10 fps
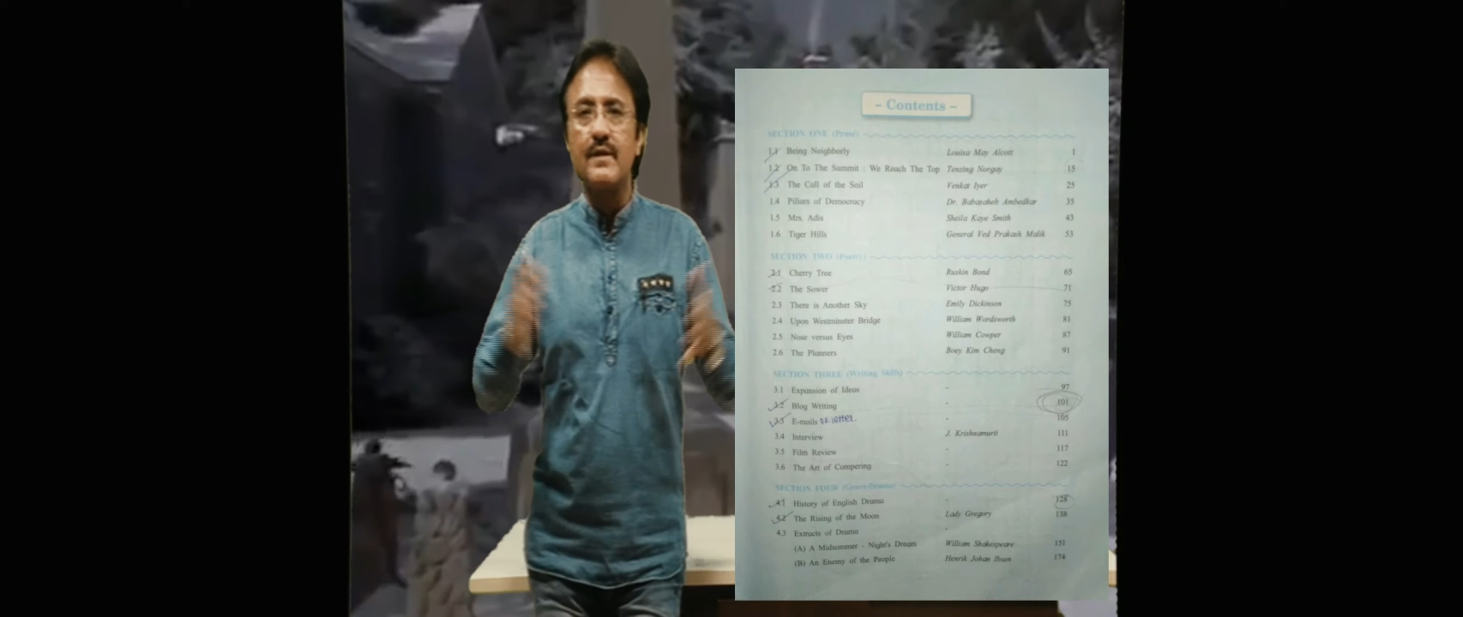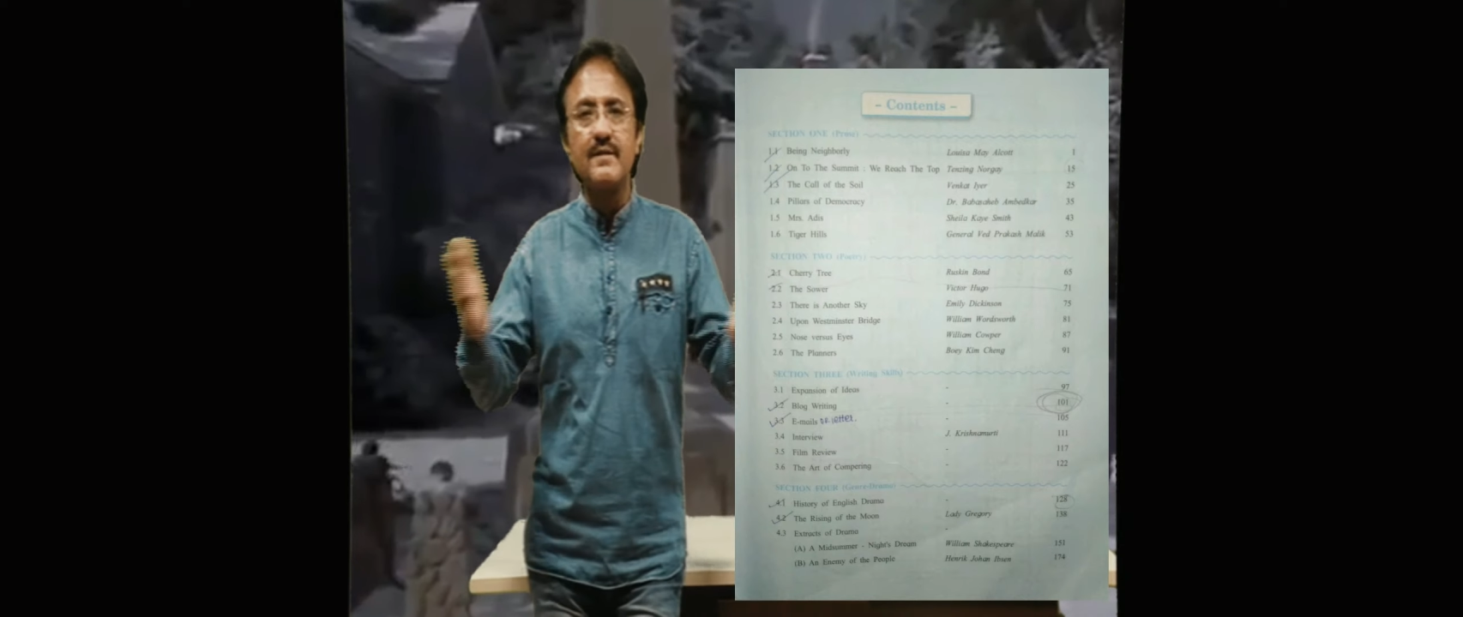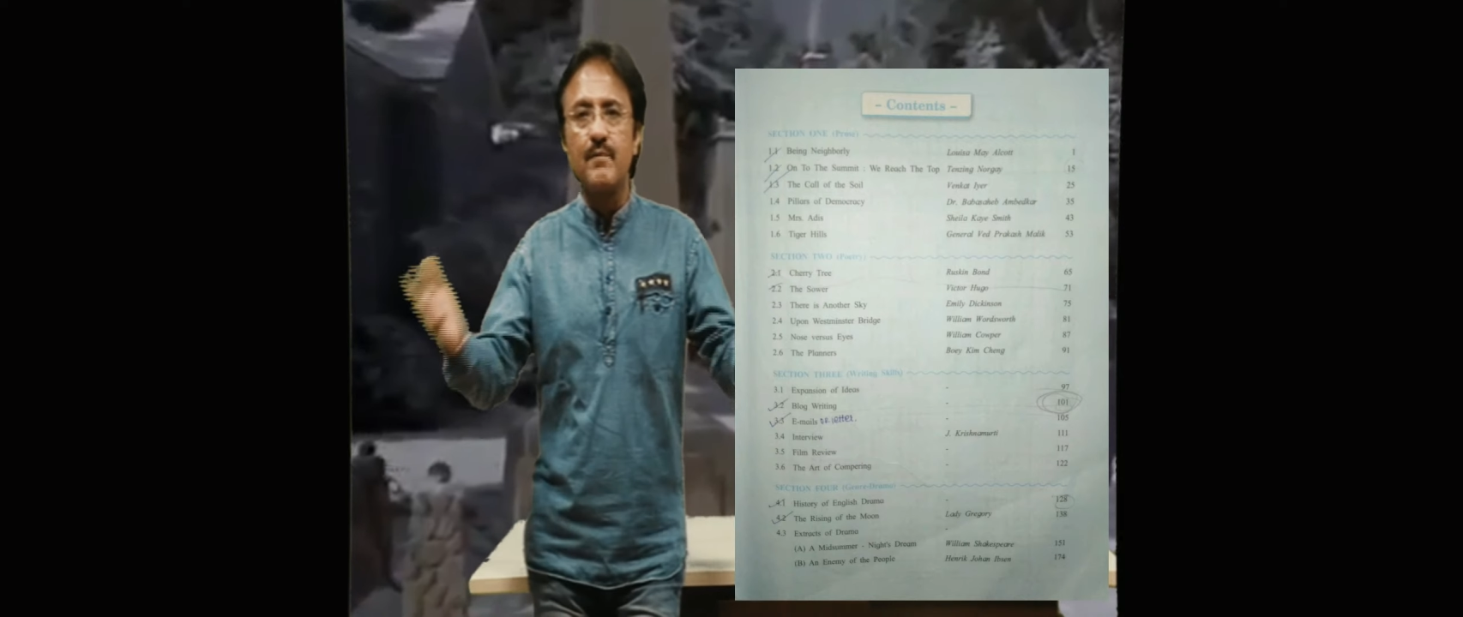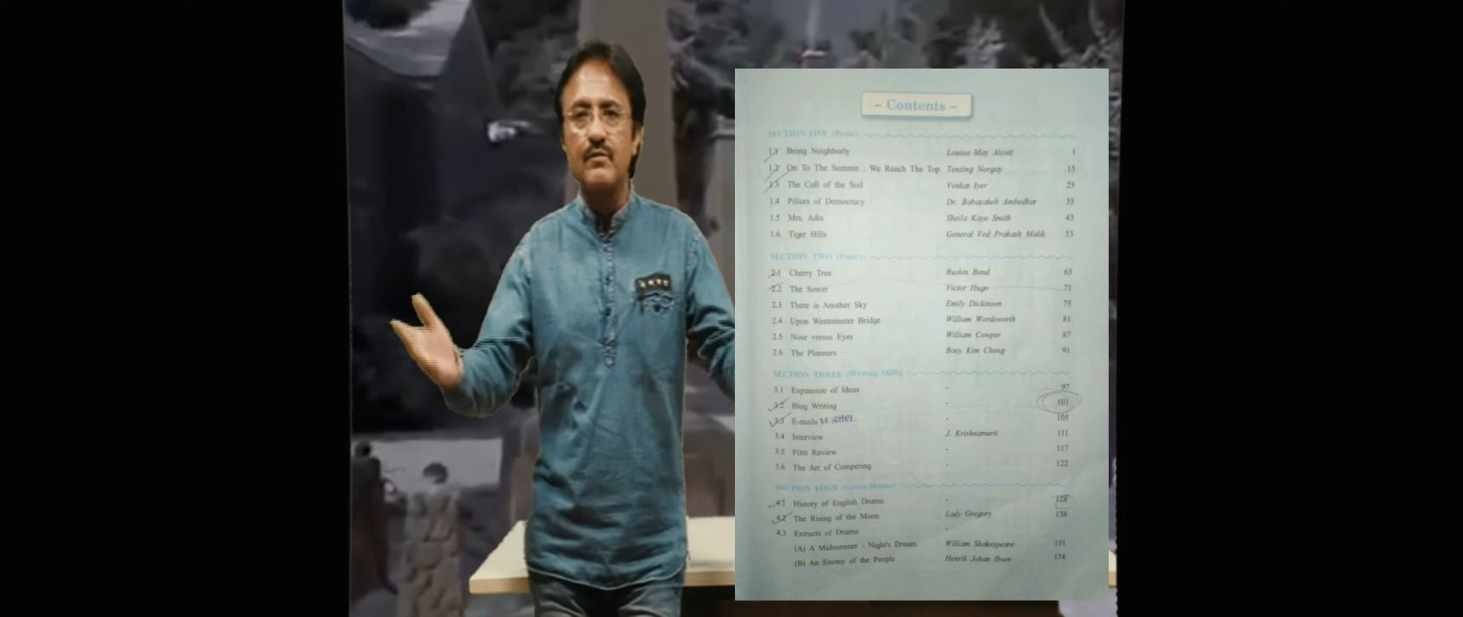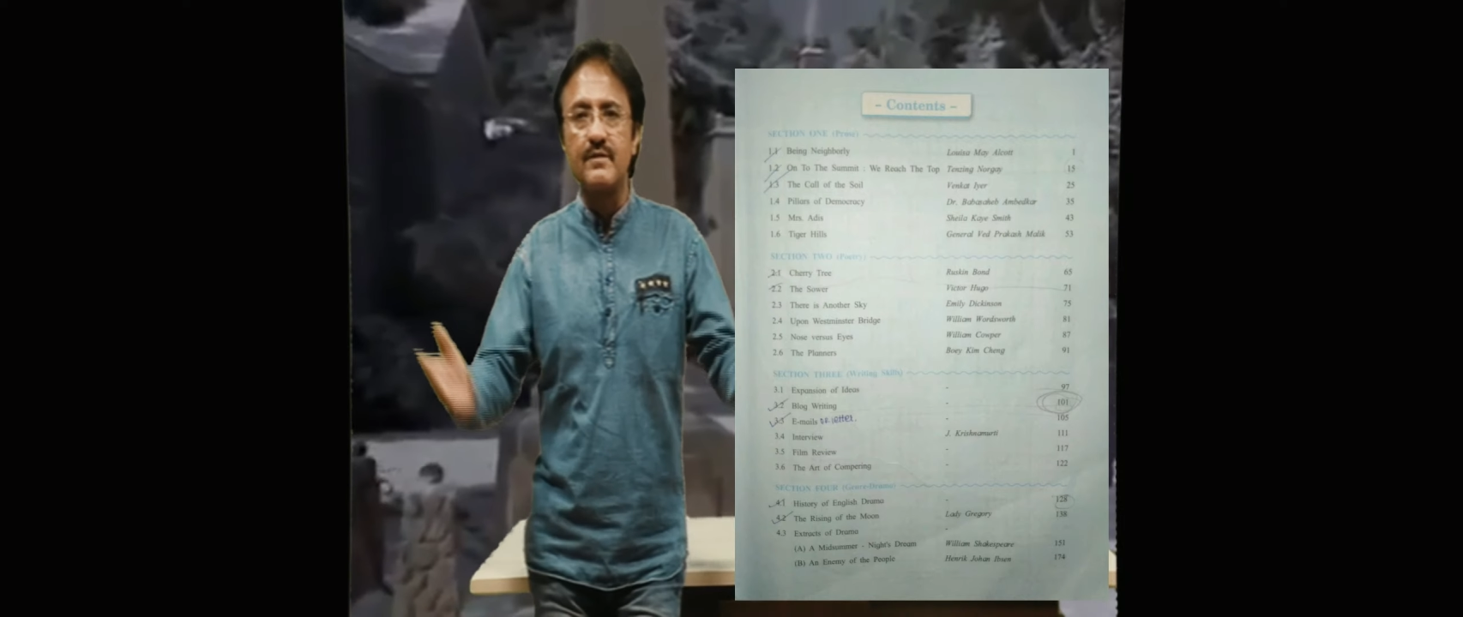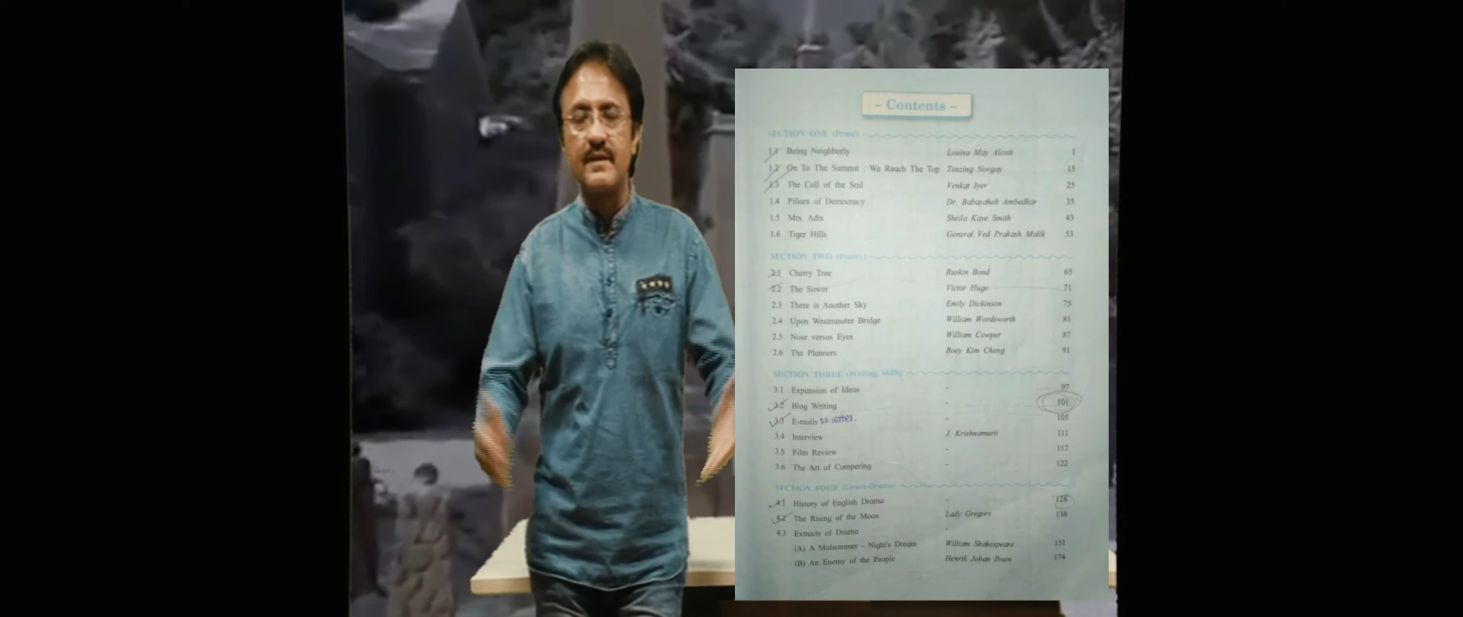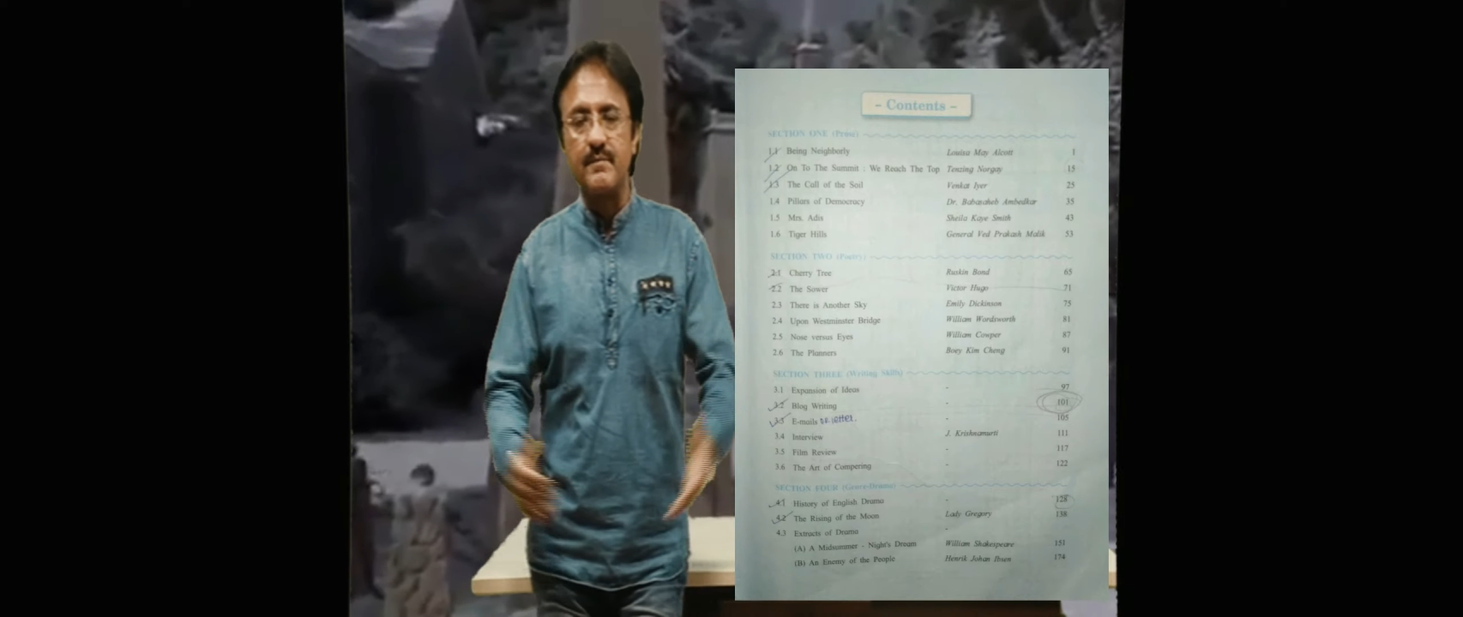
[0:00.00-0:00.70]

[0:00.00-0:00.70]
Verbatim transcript: The story is